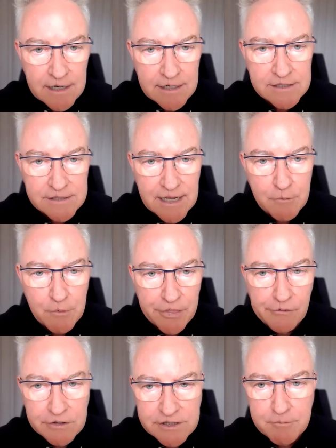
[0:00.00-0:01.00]
to see
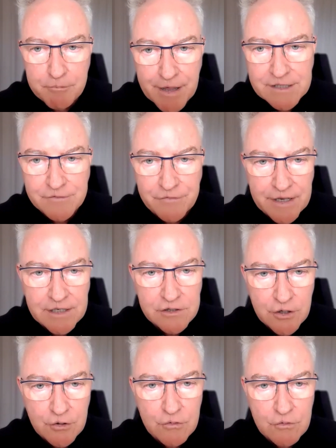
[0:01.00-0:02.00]
whether it's the best fit
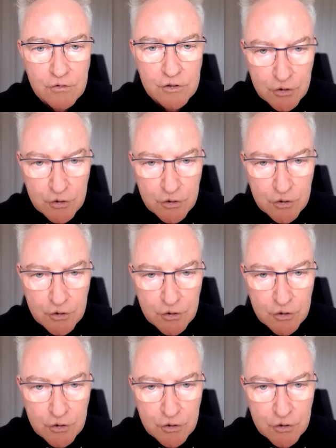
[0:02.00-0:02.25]
to